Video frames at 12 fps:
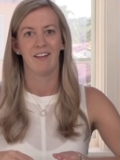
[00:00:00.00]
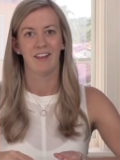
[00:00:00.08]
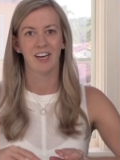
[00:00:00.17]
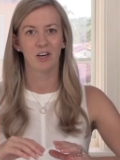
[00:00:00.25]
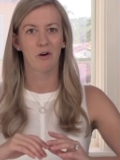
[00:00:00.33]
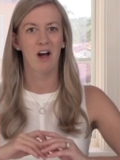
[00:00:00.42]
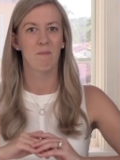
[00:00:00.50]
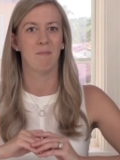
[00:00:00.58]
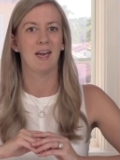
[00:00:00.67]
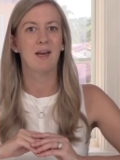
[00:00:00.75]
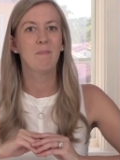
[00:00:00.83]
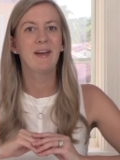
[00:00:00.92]
That, you know what,
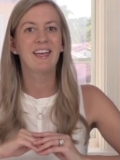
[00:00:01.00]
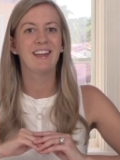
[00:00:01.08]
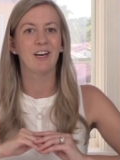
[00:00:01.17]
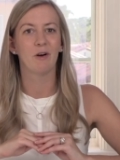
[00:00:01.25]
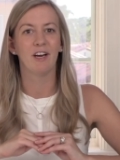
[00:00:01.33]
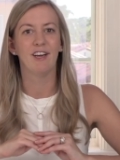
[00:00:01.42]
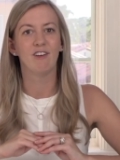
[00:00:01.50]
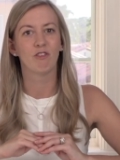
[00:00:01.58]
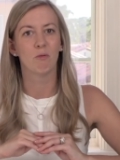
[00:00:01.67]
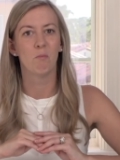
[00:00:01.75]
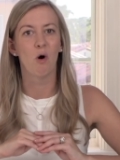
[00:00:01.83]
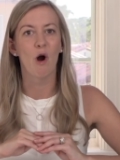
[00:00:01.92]
maybe there
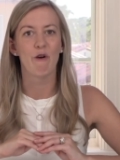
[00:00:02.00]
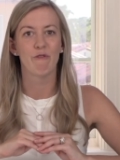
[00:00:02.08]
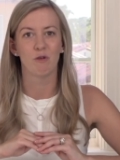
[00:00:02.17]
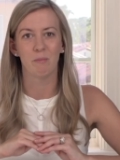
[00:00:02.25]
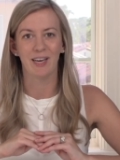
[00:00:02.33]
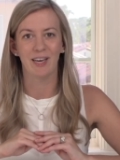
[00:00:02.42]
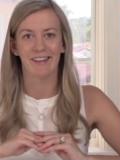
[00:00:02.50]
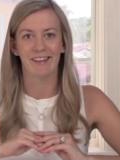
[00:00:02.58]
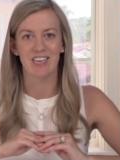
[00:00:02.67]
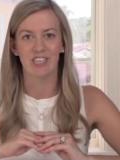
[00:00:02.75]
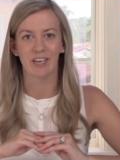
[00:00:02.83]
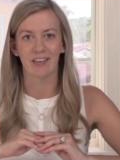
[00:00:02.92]
is more for me
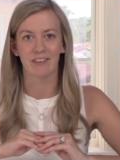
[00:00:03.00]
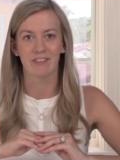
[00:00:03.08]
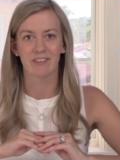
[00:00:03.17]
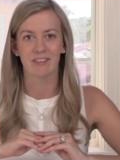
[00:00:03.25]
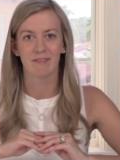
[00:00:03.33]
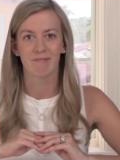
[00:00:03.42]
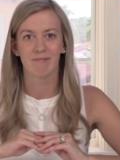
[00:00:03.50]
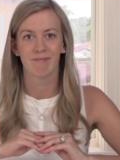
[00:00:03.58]
than just